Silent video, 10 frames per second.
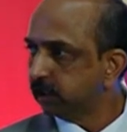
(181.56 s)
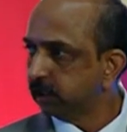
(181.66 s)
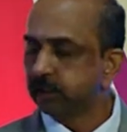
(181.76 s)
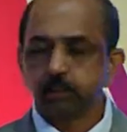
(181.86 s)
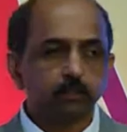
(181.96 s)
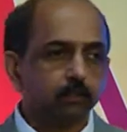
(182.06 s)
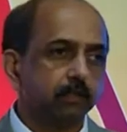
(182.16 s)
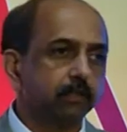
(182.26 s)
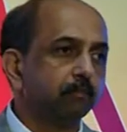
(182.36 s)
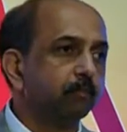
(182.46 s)
This is a
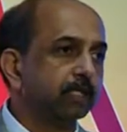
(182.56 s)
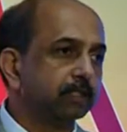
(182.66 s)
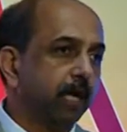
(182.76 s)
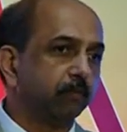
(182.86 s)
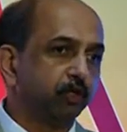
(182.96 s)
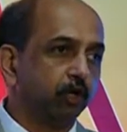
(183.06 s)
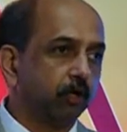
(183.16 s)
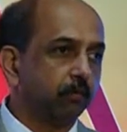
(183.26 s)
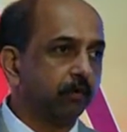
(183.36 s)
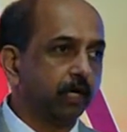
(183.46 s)
simple
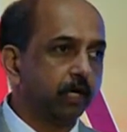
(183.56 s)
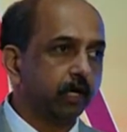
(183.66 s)
snapshot of our